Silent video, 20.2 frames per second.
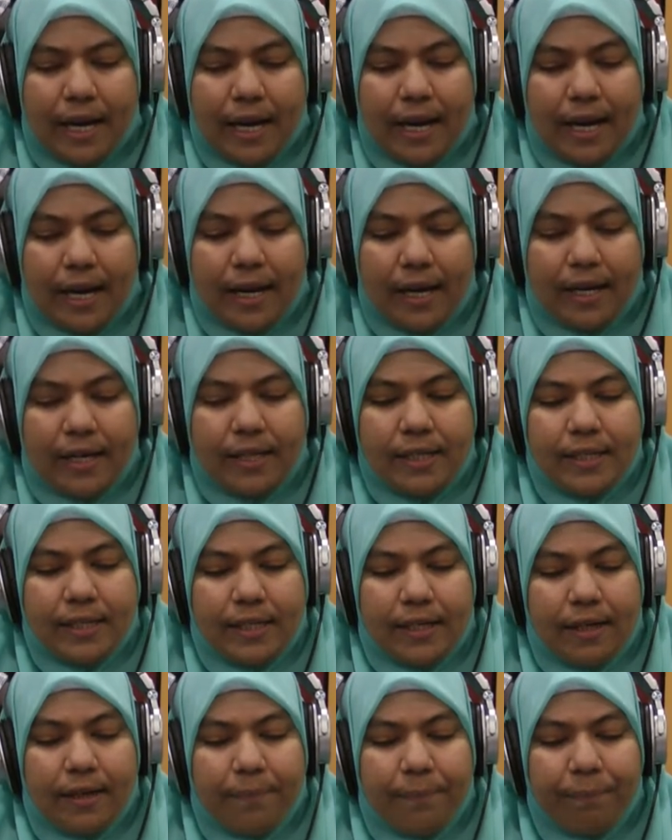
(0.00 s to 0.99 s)

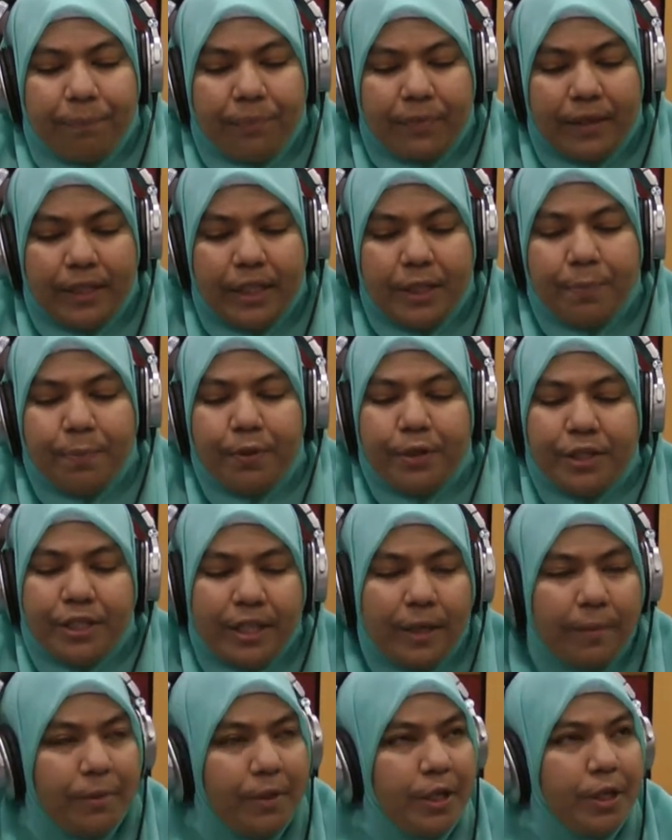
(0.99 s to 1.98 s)
and these
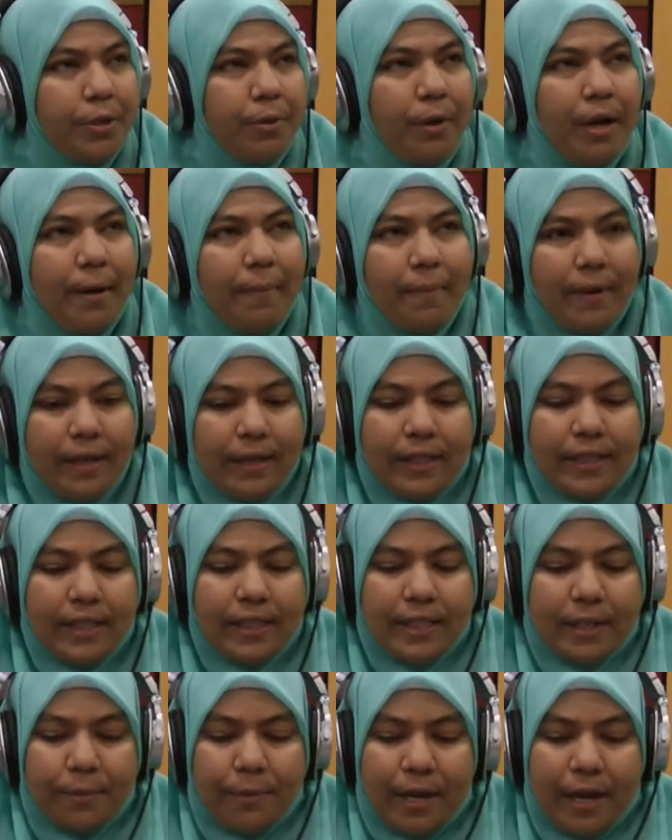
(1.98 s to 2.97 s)
presumptions or
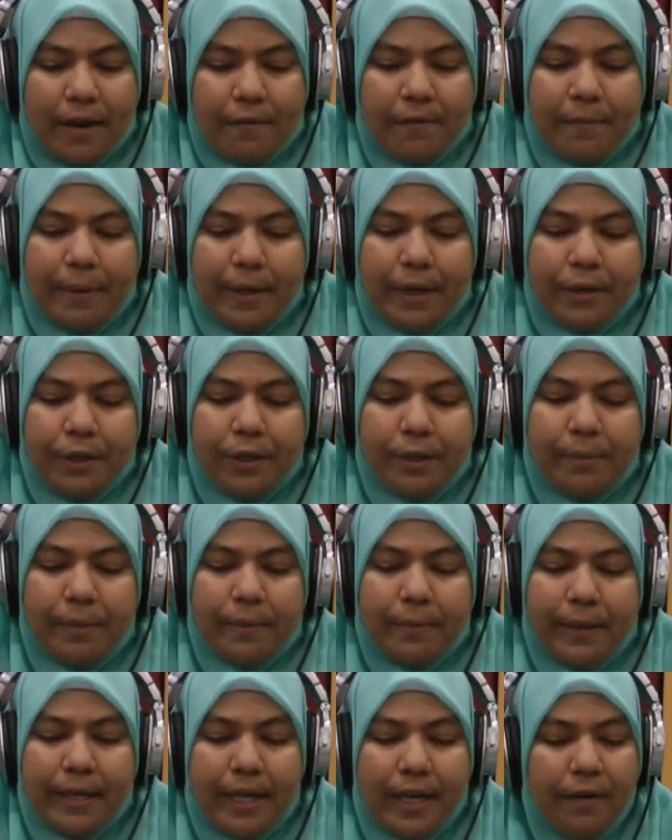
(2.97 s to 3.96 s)
hypotheses that we have about human
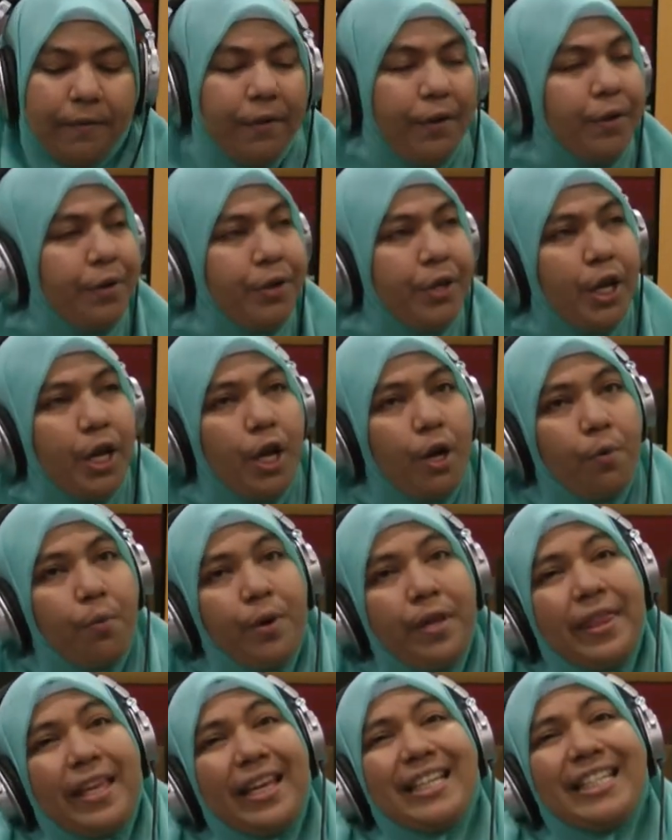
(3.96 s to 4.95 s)
behaviors,
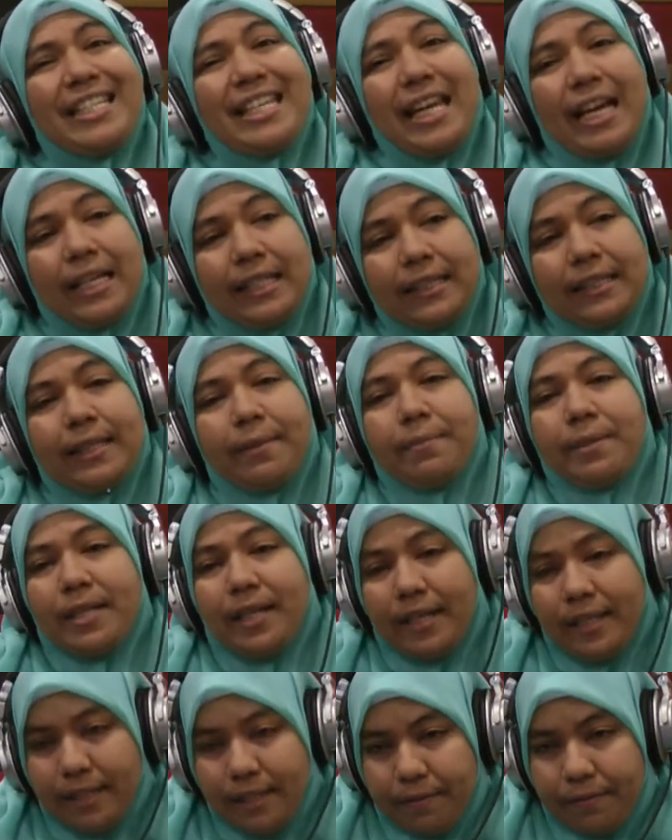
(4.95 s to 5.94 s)
we then test them
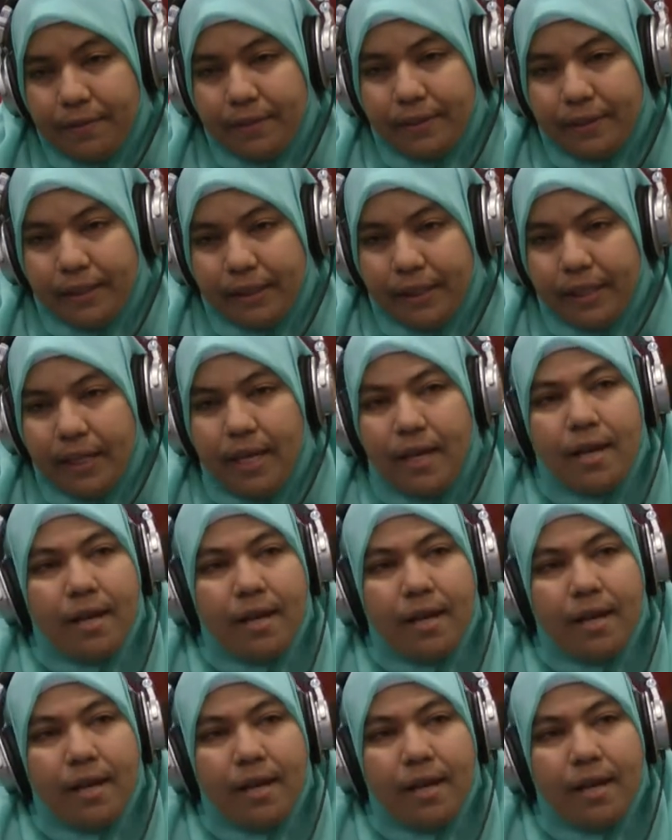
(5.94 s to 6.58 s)
scientifically.